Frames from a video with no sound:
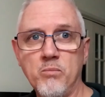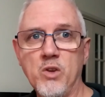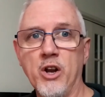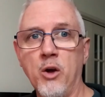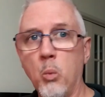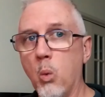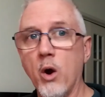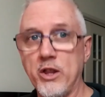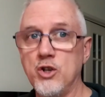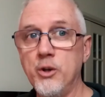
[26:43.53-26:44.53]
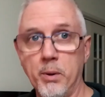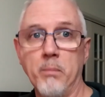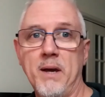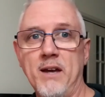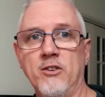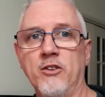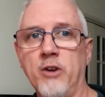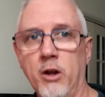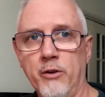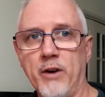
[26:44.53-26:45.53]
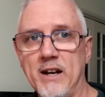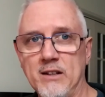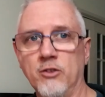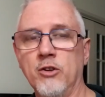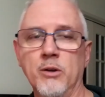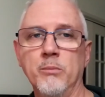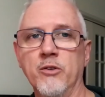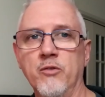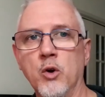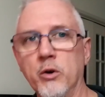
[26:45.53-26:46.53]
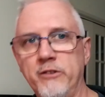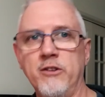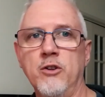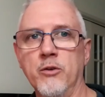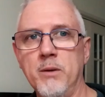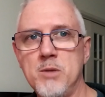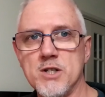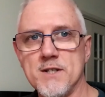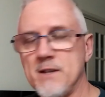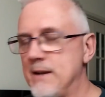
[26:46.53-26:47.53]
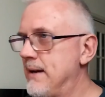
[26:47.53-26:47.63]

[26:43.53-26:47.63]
You know, what are you prepared to tolerate in terms of noise in your images?